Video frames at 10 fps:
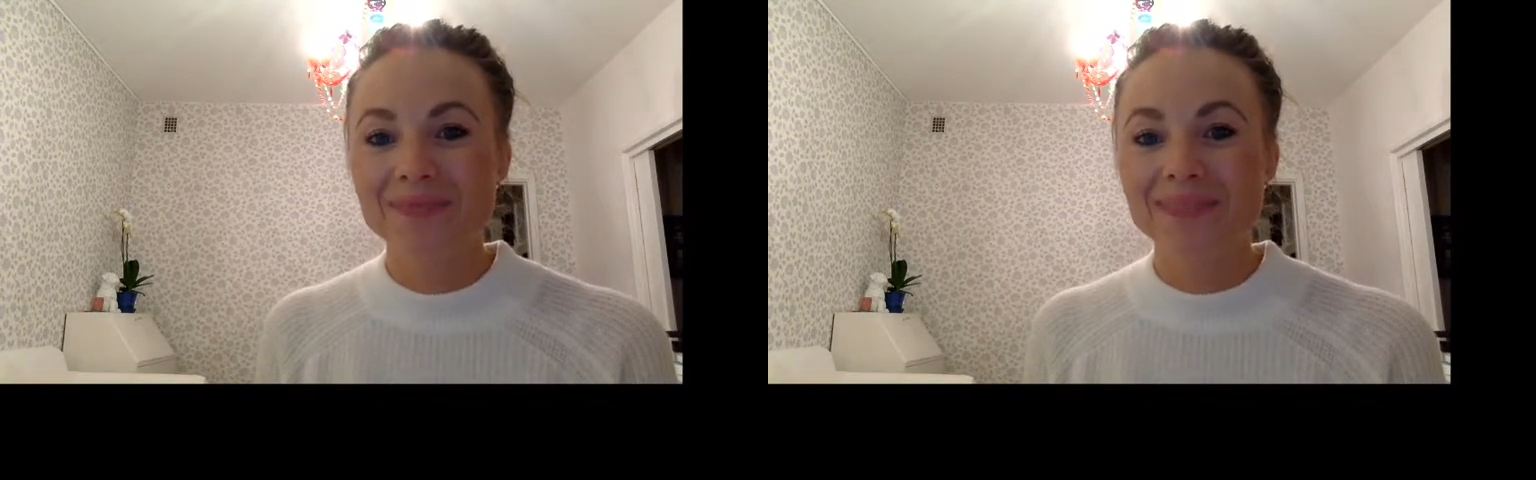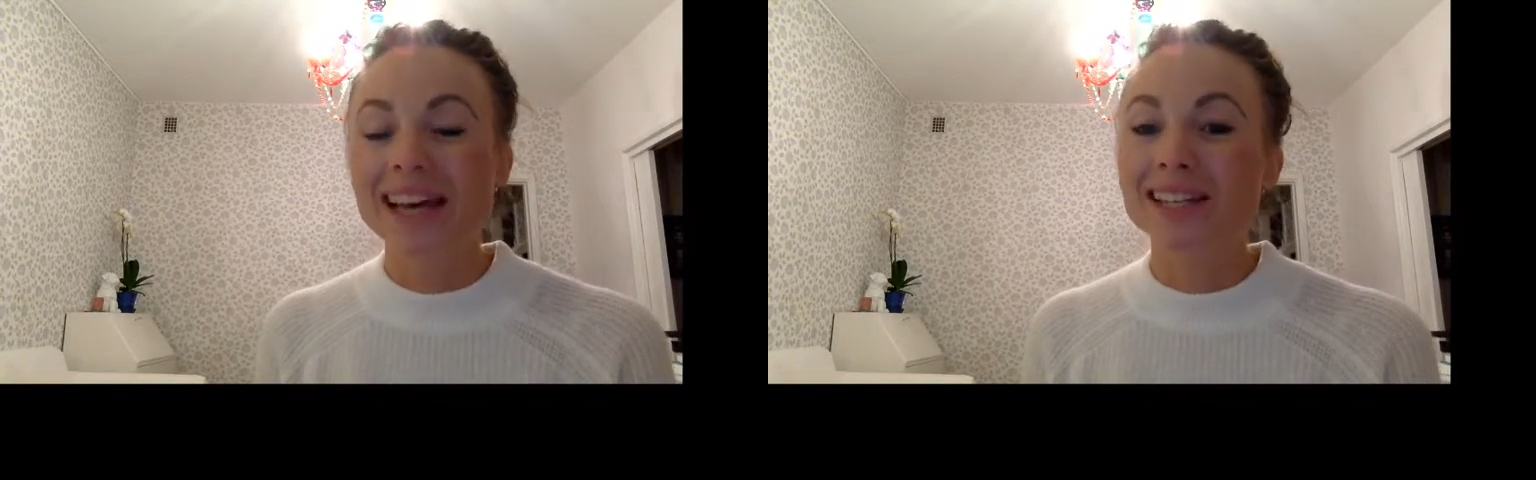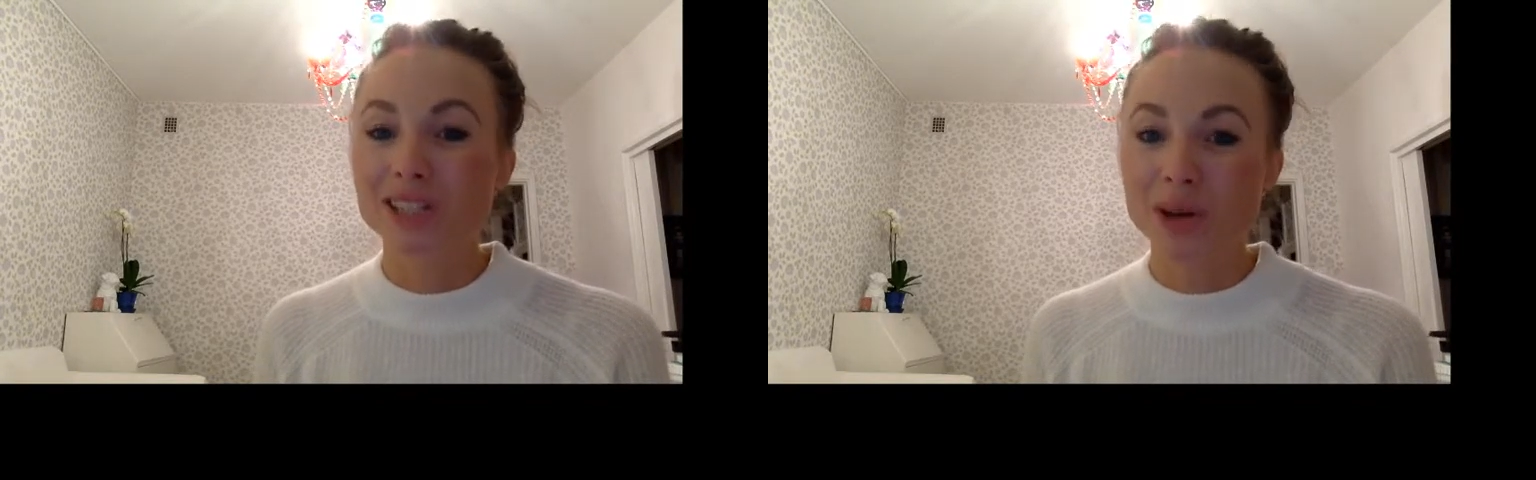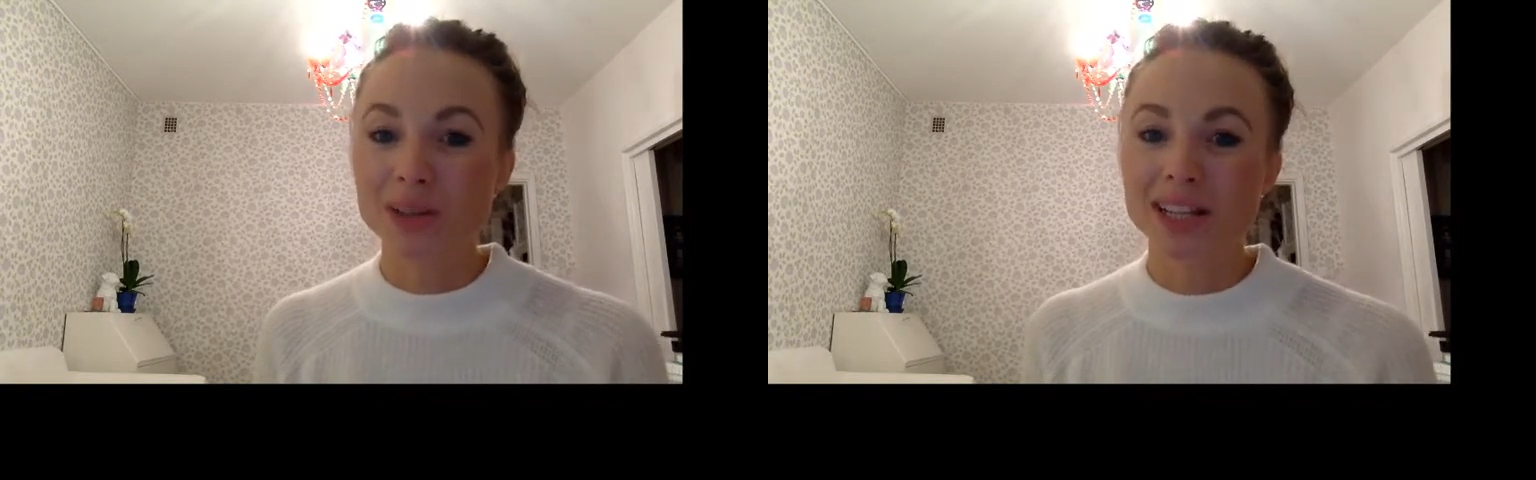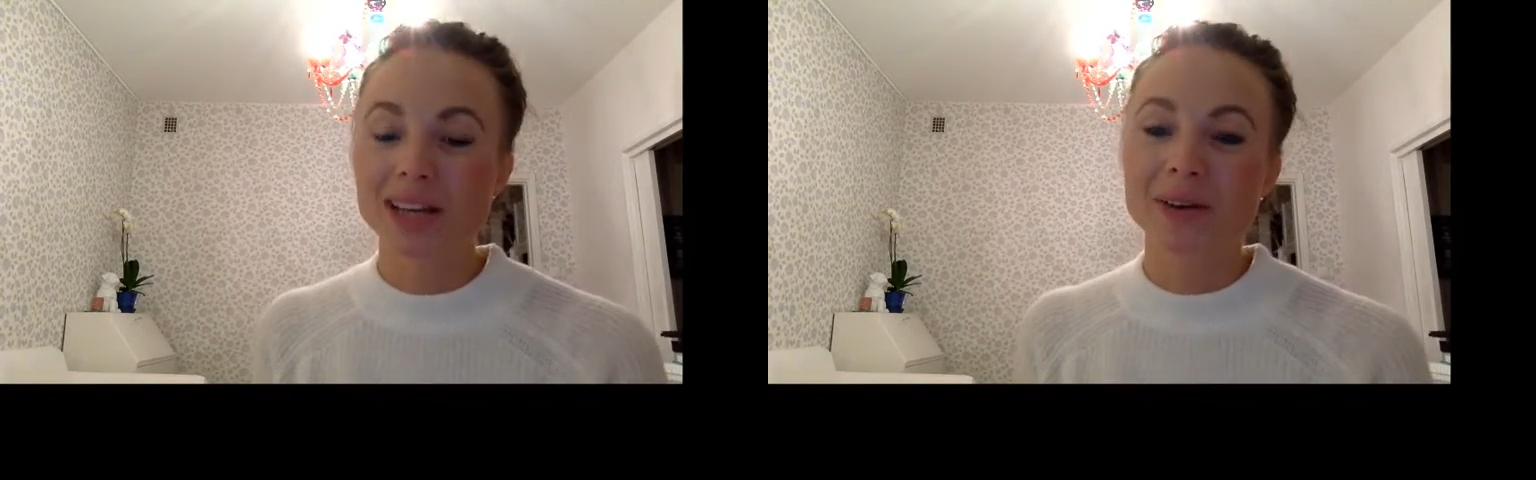That is
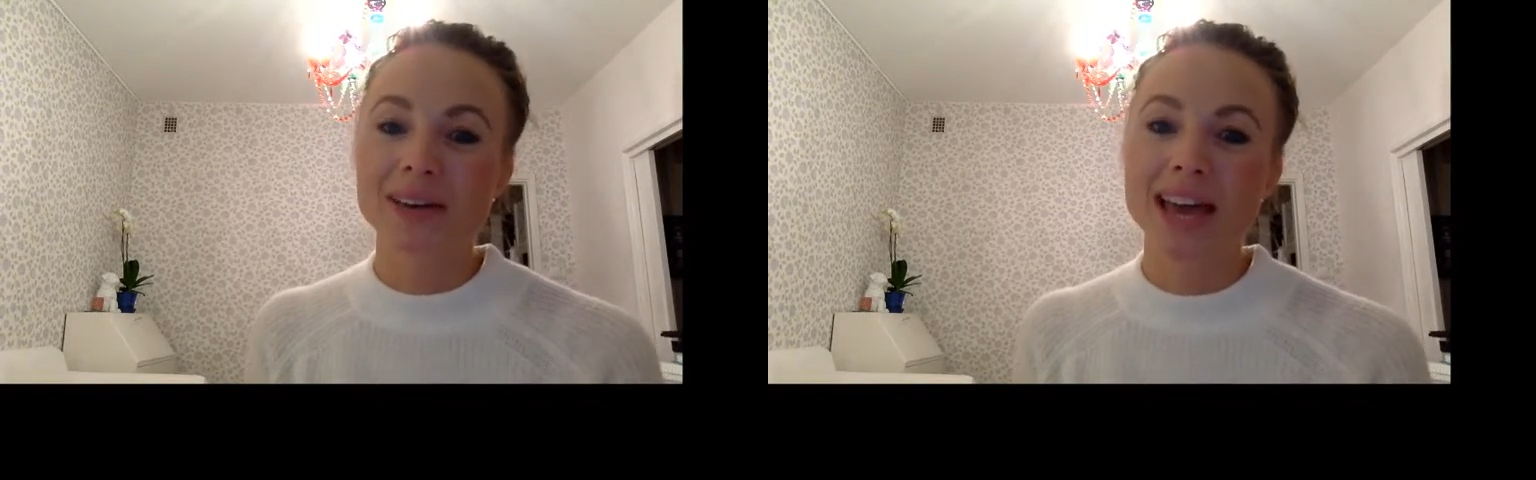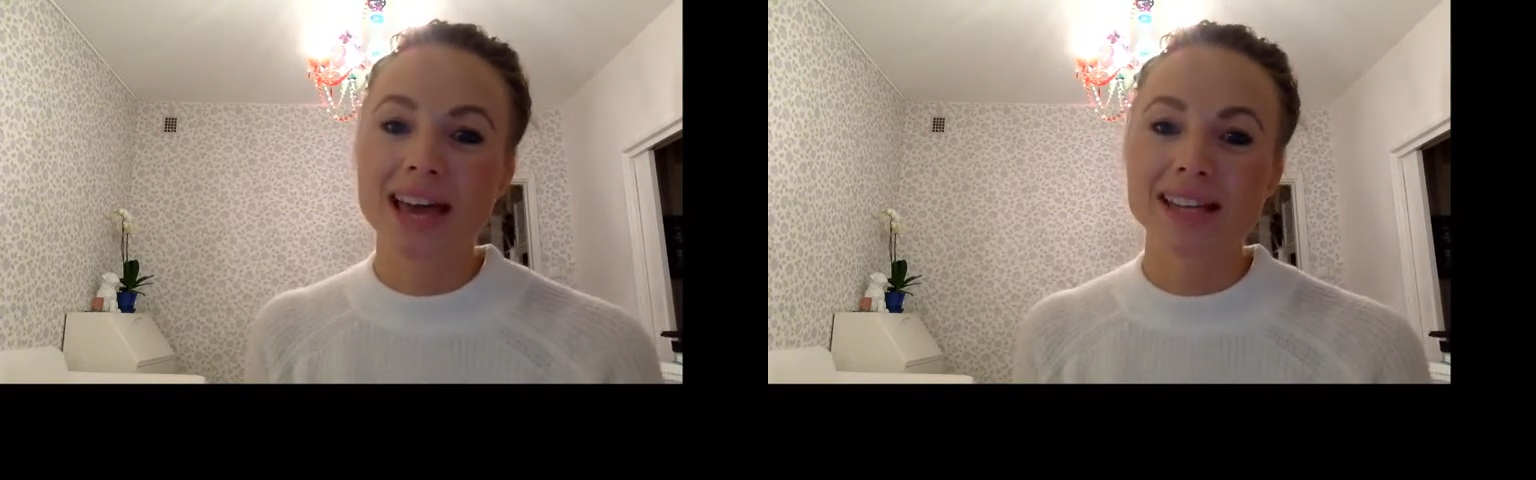totally okay.